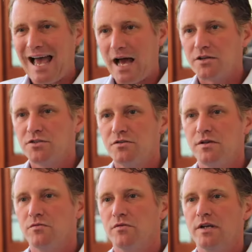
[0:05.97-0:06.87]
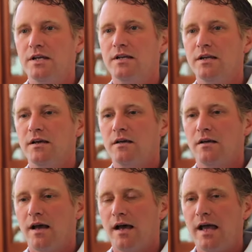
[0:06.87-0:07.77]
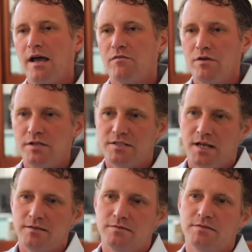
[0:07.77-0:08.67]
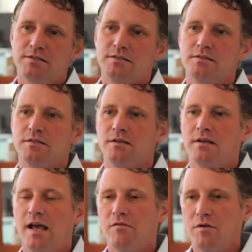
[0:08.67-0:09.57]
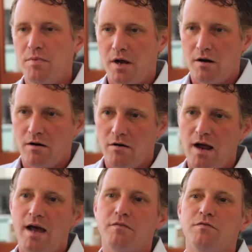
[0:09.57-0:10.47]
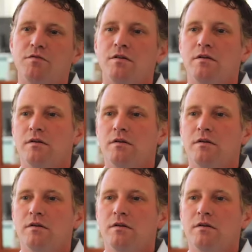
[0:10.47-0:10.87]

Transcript: actually read uh, every sentence, every paragraph,